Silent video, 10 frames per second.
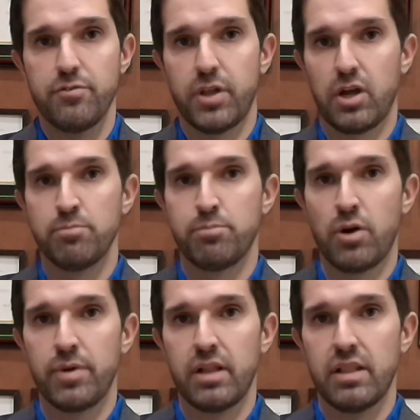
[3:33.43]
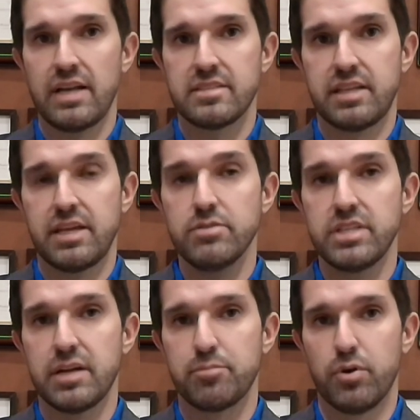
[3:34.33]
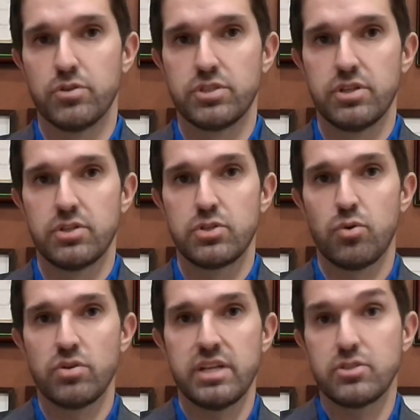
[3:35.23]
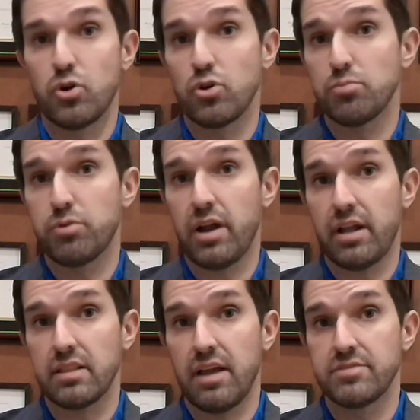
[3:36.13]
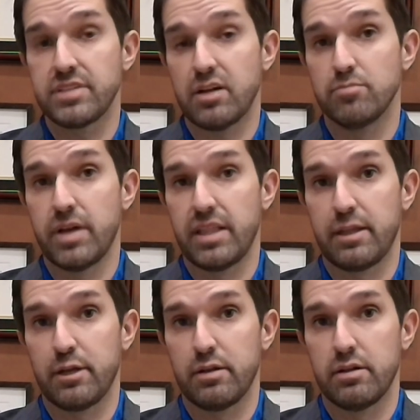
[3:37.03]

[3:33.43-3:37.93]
compartmentalized QSIT approach towards a total product lifecycle method.